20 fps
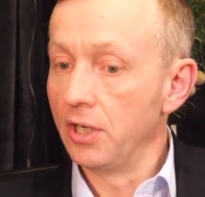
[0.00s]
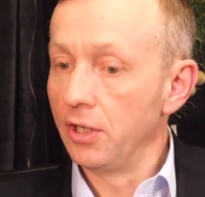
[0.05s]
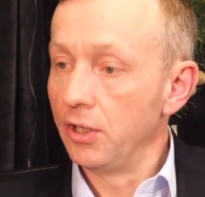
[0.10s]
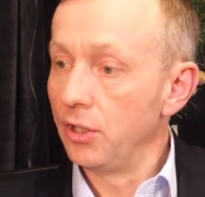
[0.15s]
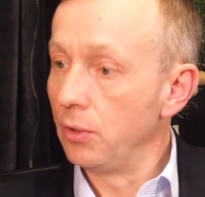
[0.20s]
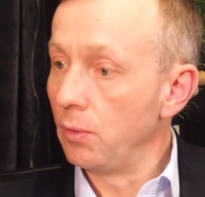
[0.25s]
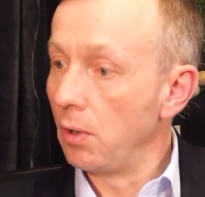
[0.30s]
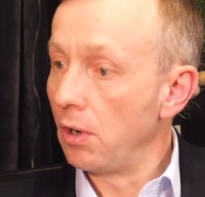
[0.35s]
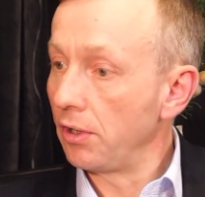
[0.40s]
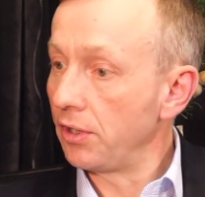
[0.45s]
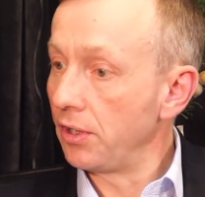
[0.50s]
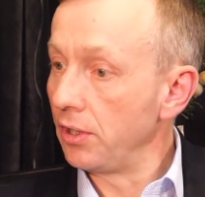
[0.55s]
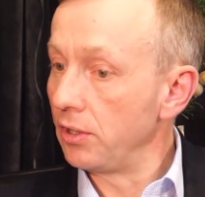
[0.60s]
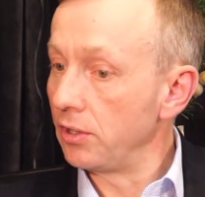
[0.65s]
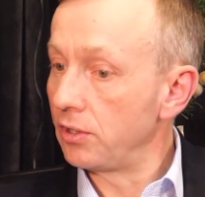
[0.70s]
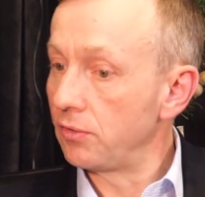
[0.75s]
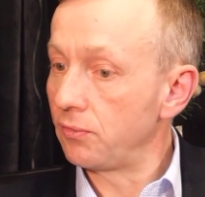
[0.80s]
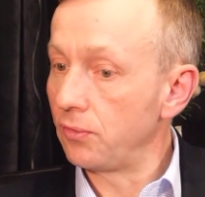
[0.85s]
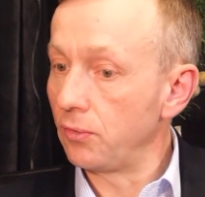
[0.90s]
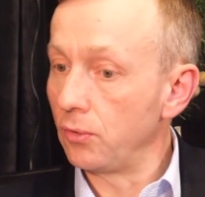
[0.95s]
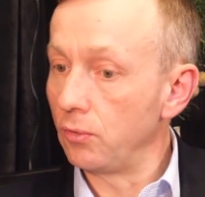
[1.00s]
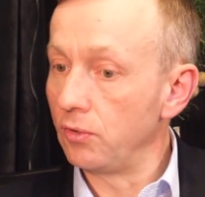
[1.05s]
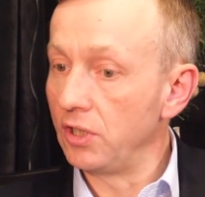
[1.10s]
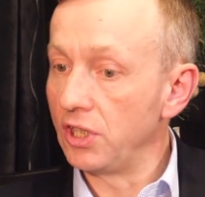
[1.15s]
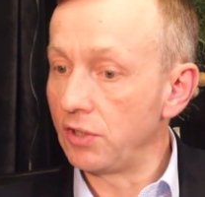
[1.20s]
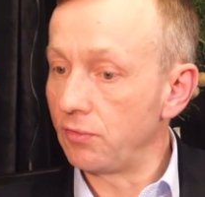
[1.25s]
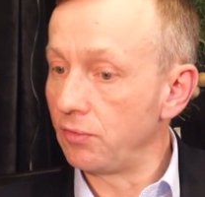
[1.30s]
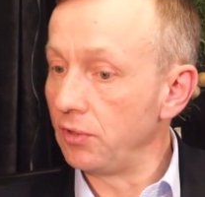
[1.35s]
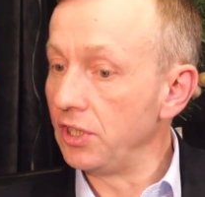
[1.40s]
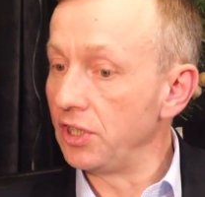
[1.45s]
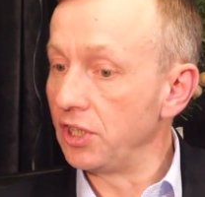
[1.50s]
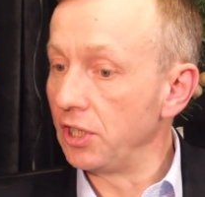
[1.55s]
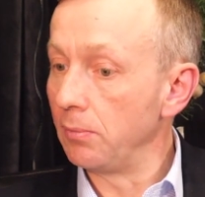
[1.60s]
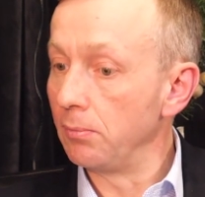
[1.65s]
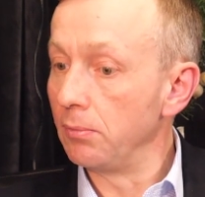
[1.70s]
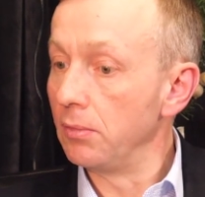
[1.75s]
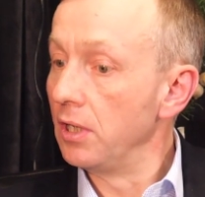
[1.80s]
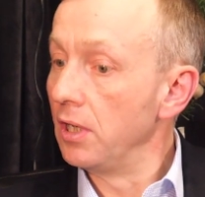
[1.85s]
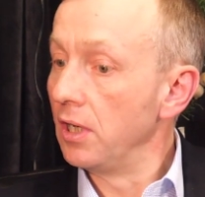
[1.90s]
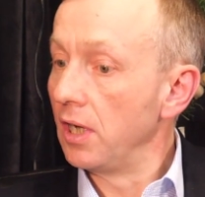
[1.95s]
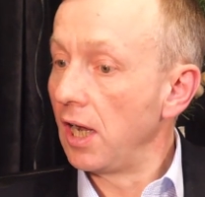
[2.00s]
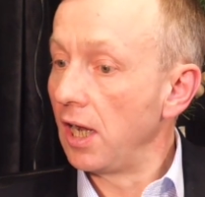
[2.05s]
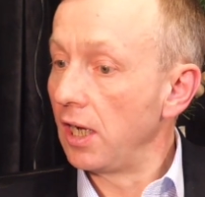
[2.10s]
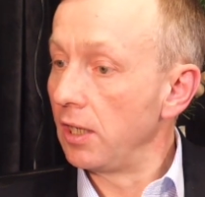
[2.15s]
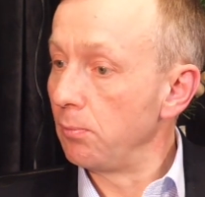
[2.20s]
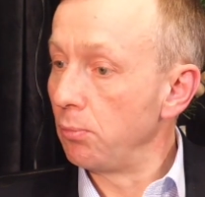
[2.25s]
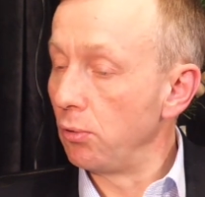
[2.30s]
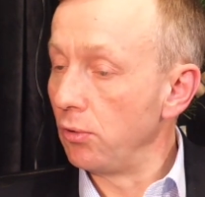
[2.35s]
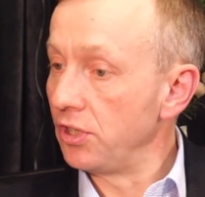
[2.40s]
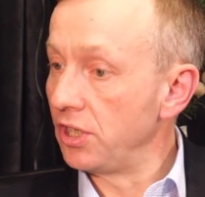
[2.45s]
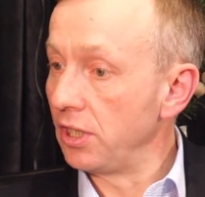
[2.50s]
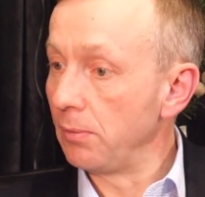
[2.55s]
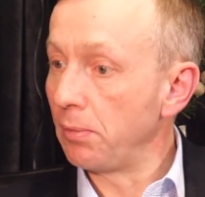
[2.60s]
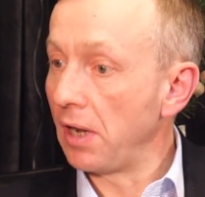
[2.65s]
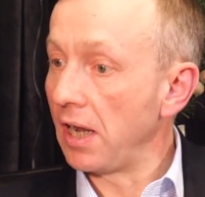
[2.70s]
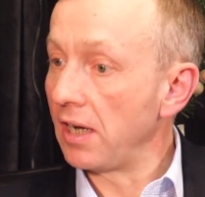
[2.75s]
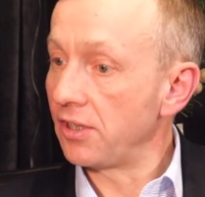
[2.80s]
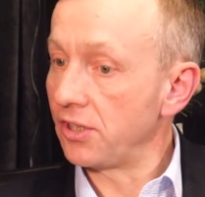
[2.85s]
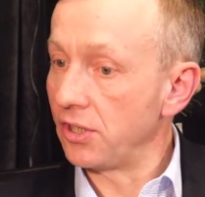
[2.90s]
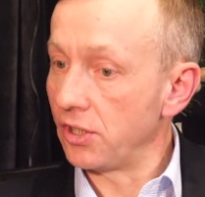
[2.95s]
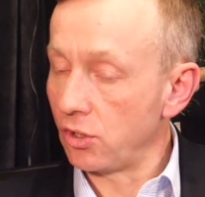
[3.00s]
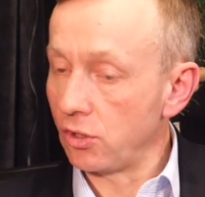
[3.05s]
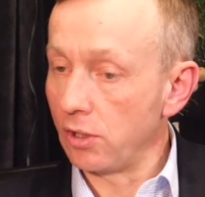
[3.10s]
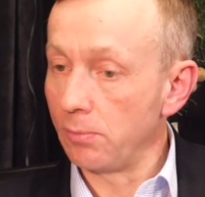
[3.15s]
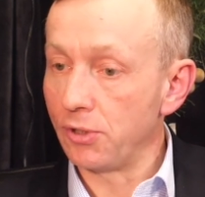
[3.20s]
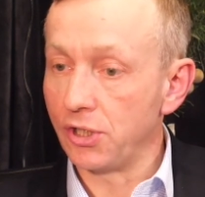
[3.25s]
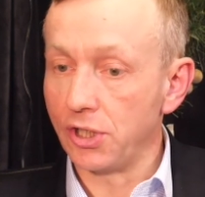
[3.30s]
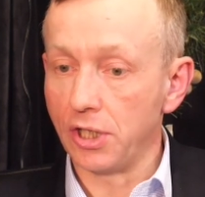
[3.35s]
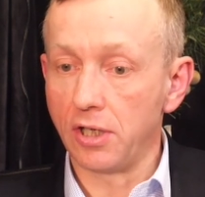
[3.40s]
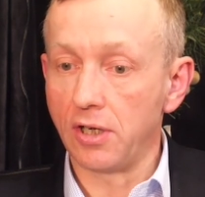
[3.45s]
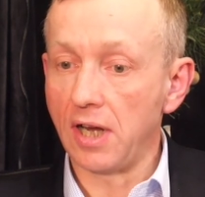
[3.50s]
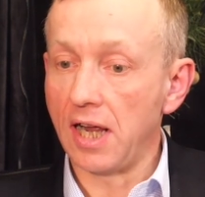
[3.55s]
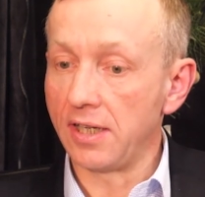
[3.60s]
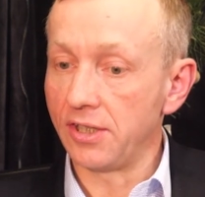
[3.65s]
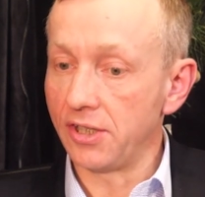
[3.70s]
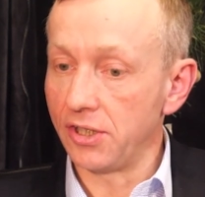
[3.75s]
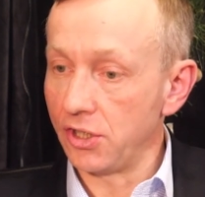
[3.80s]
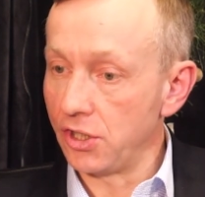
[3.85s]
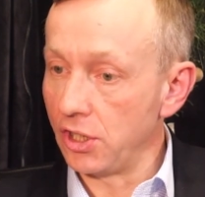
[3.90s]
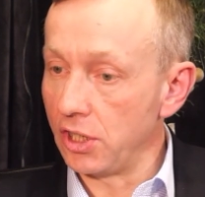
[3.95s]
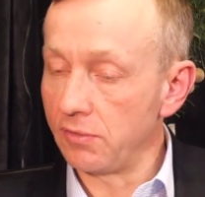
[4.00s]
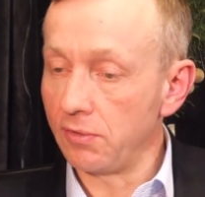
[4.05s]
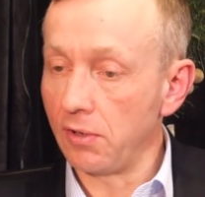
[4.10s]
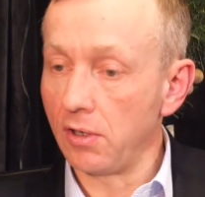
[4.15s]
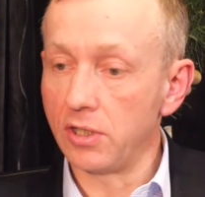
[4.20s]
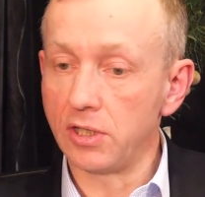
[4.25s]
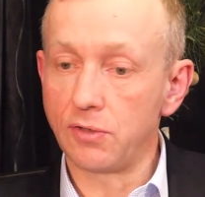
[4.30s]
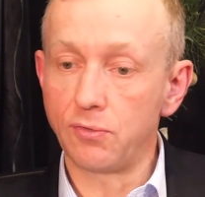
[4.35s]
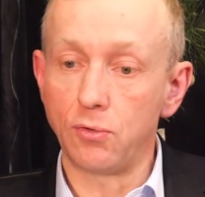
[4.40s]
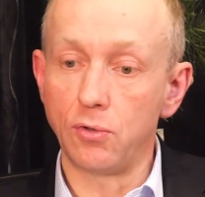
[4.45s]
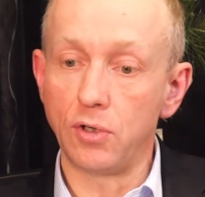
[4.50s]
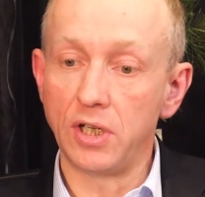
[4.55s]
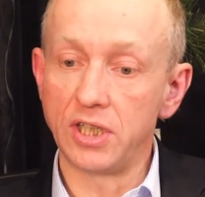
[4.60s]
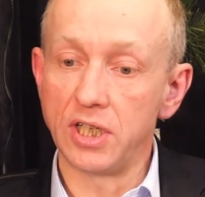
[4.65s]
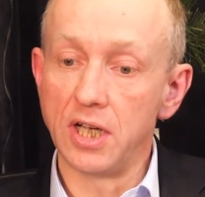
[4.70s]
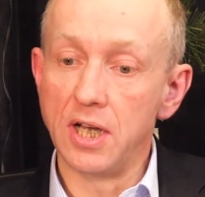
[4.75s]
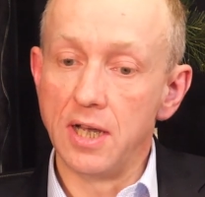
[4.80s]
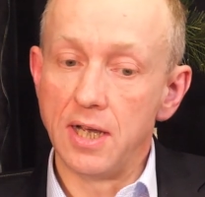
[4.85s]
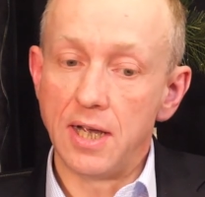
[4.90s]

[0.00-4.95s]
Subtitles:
who argued for religious freedom and pointed back to Scripture and to the Church Fathers for it.